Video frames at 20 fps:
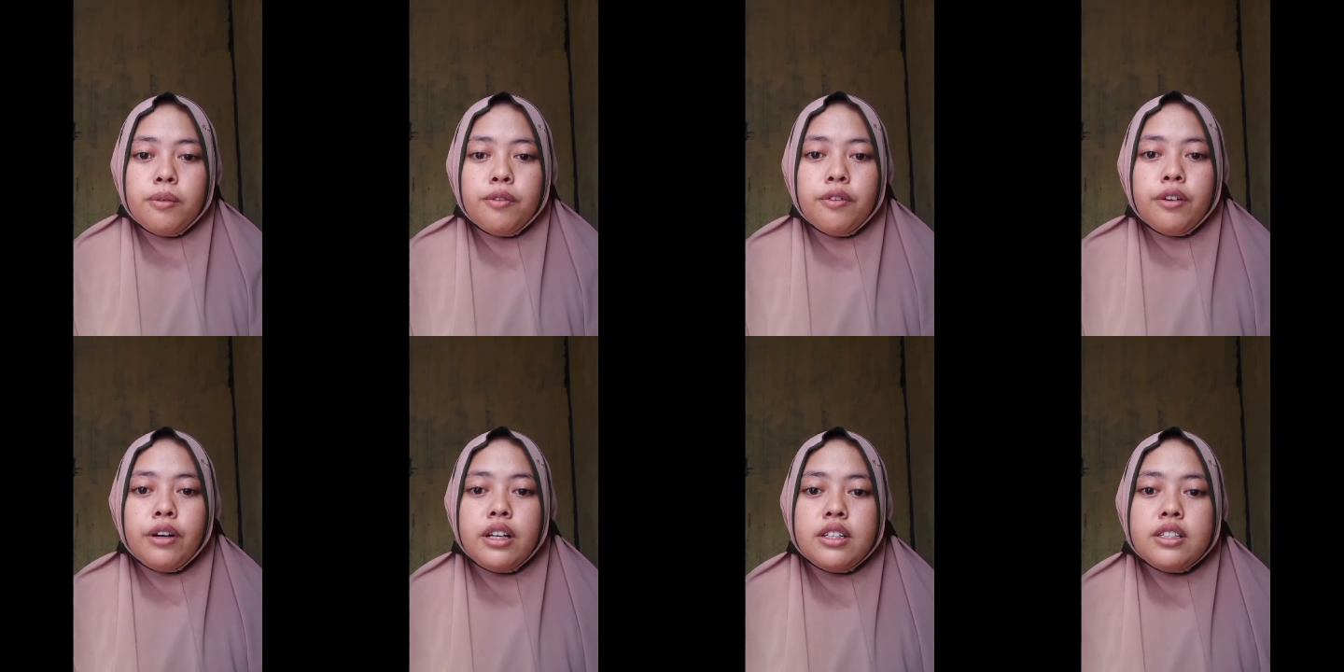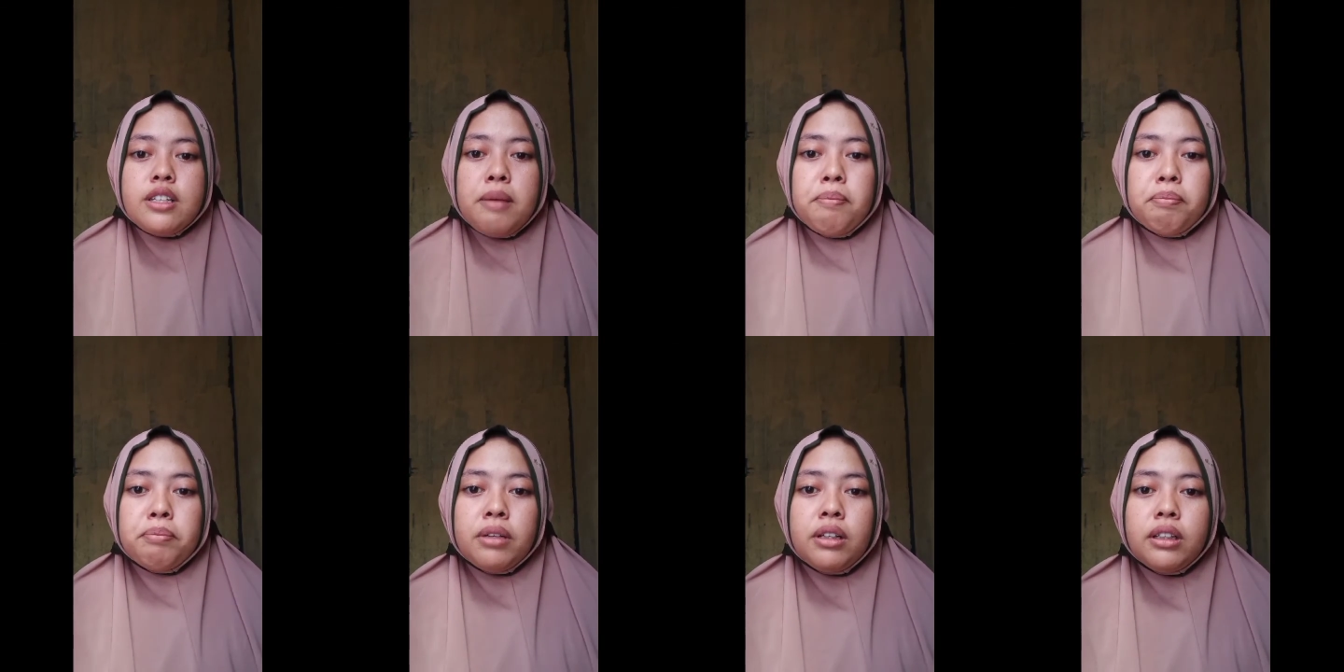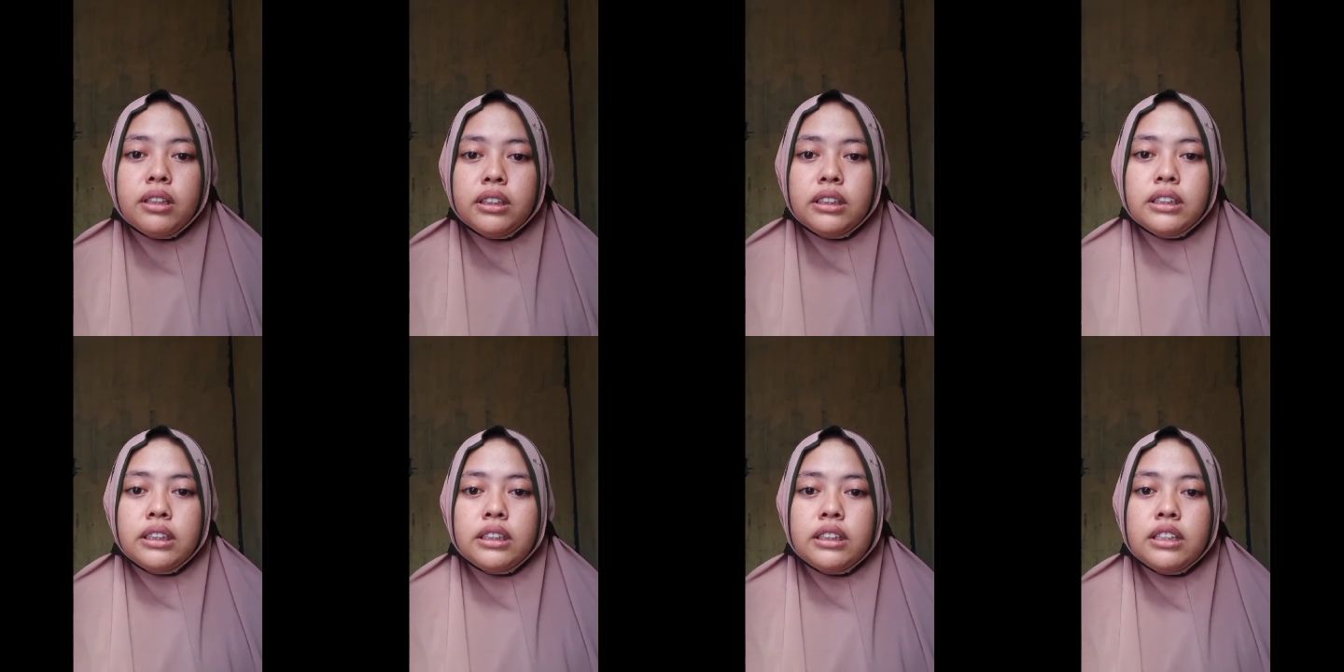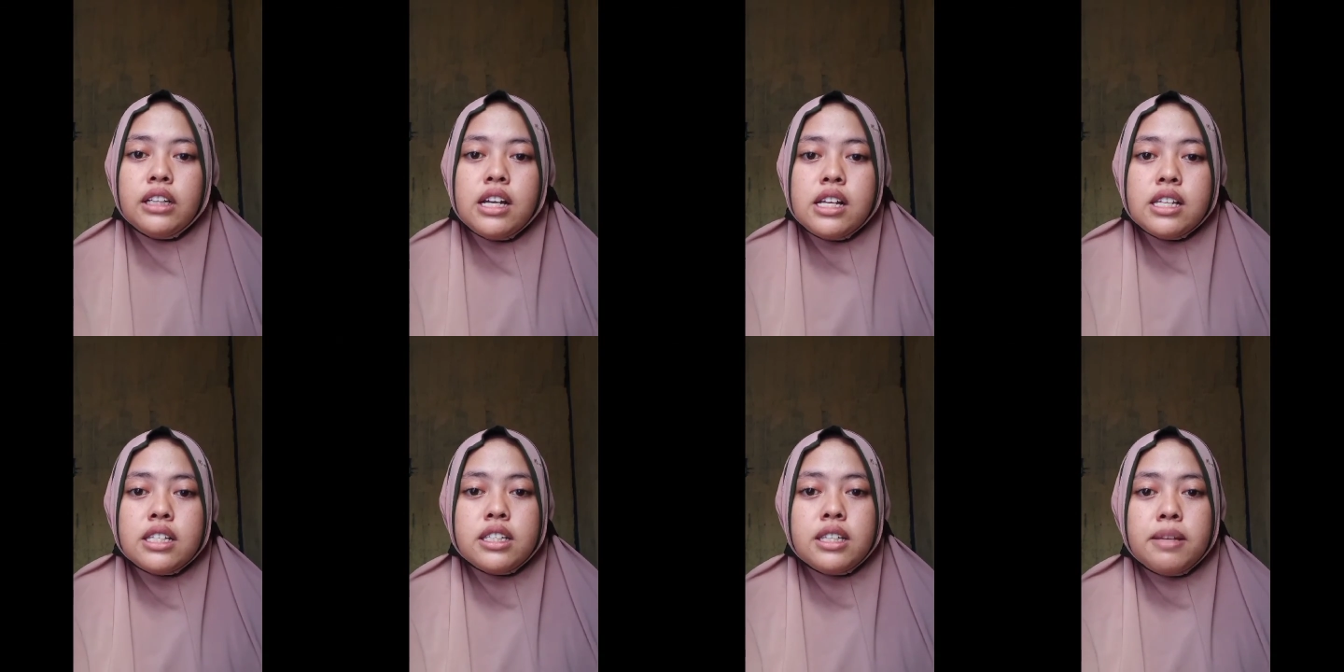For example, in
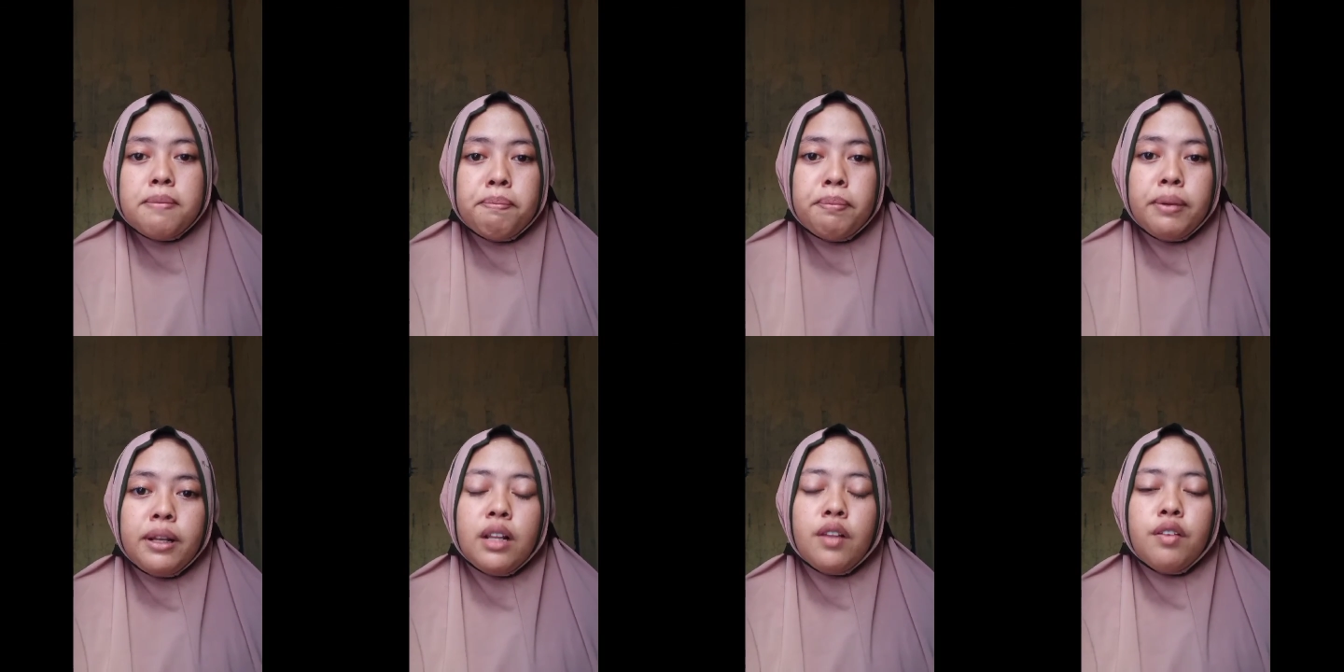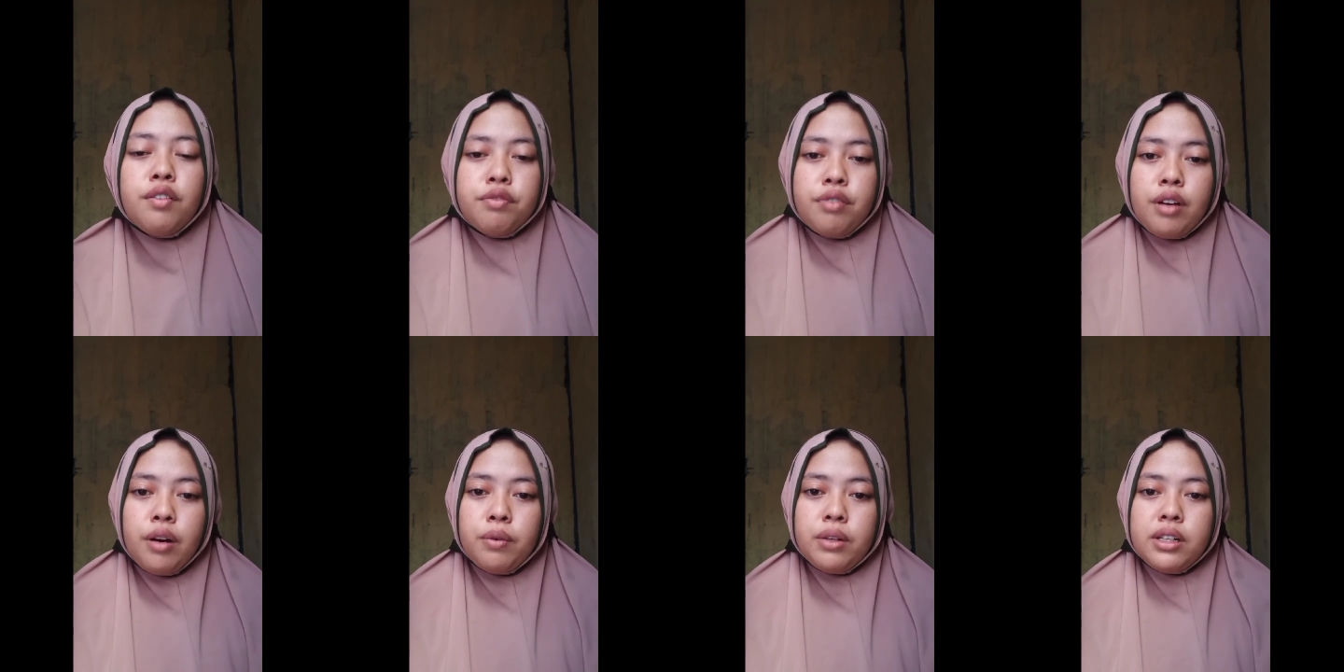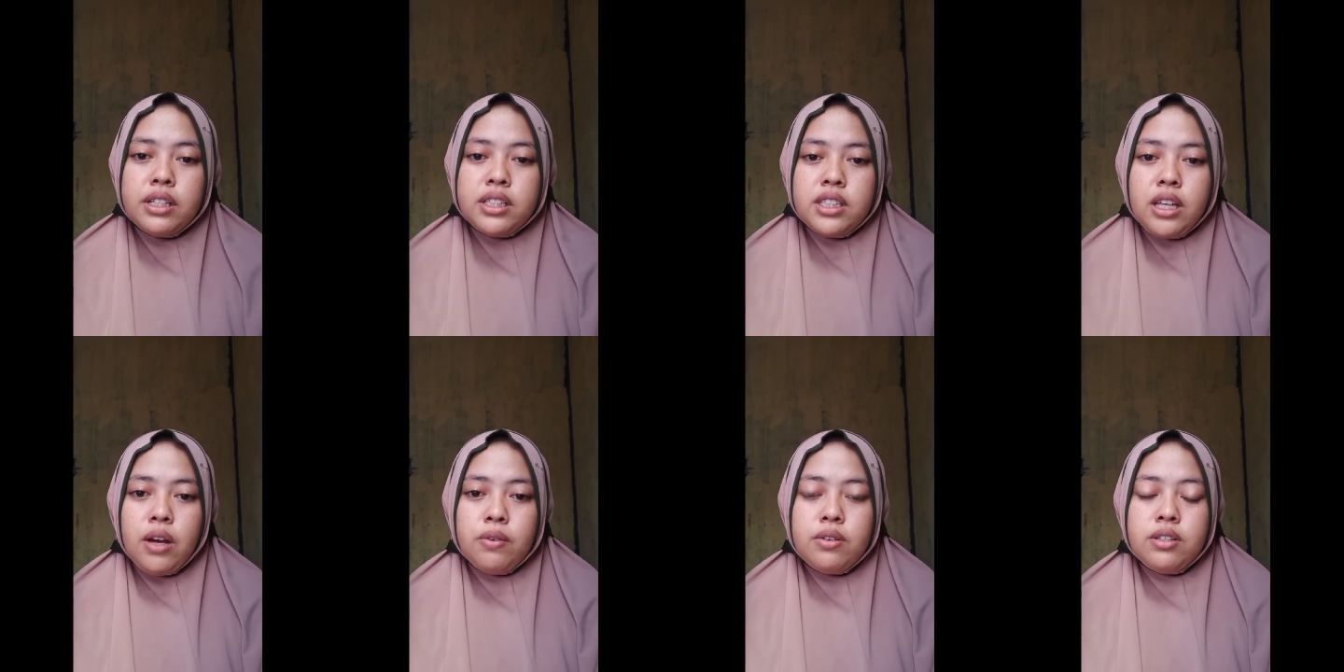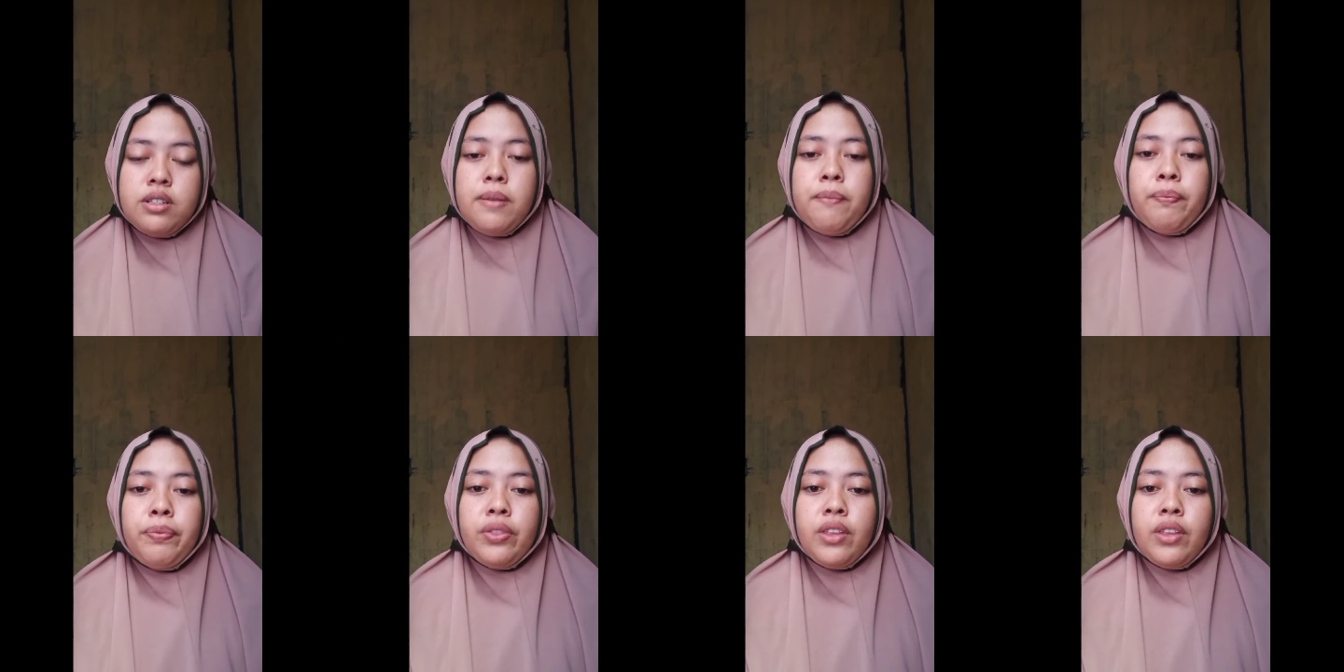simple vowel sounds.